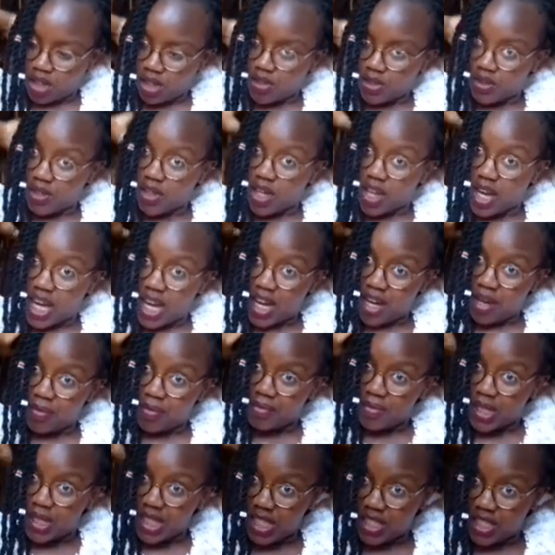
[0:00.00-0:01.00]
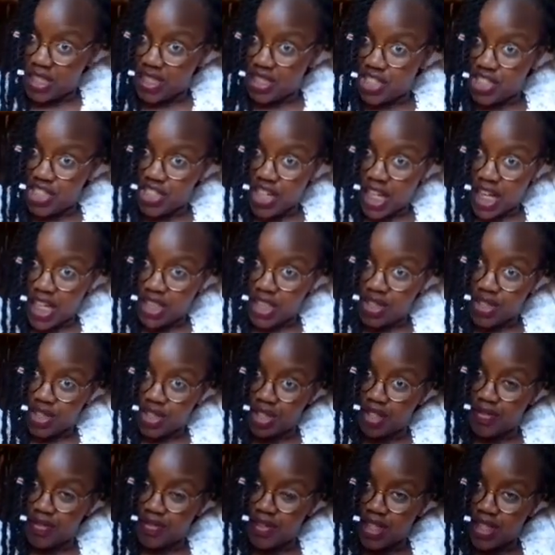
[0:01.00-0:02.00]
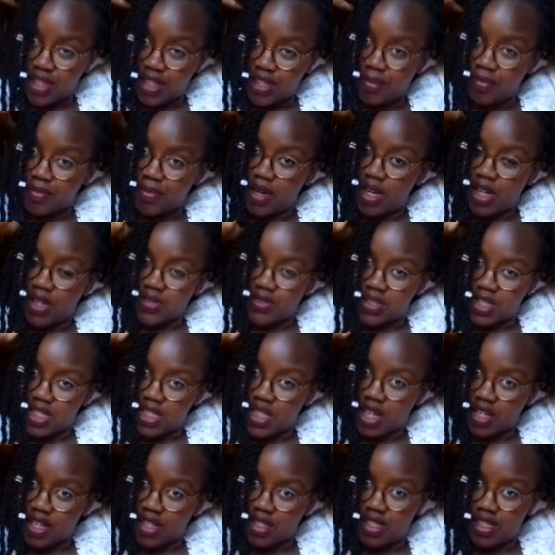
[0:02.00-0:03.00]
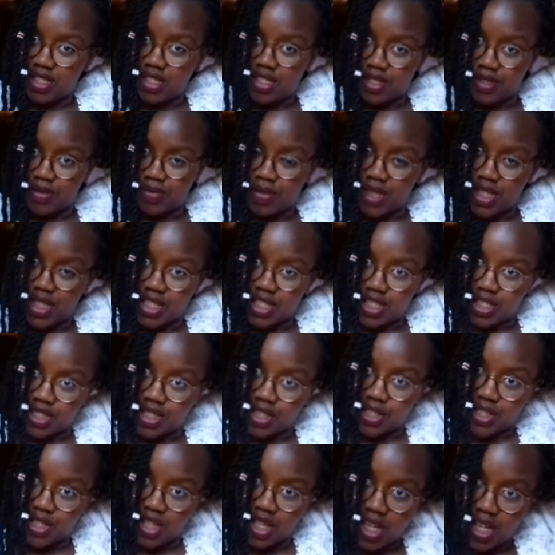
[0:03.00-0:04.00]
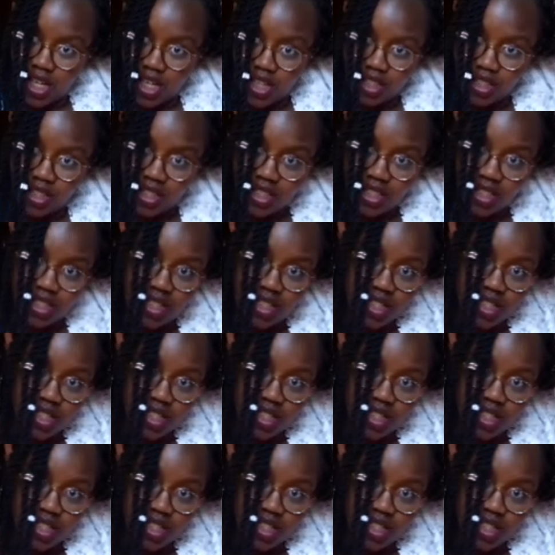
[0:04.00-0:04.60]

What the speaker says: You come and try to even them out as much as you can.